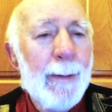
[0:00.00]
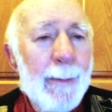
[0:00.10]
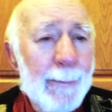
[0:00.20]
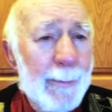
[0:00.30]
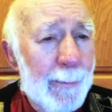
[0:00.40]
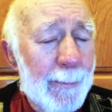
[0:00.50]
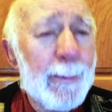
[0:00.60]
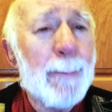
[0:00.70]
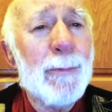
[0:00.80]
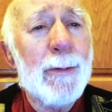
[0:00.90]
Here's a
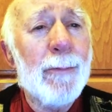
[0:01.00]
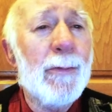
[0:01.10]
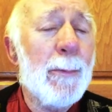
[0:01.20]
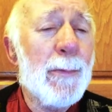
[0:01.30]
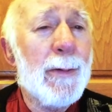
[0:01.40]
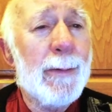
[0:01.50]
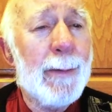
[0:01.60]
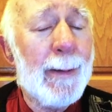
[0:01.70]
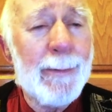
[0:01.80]
description of something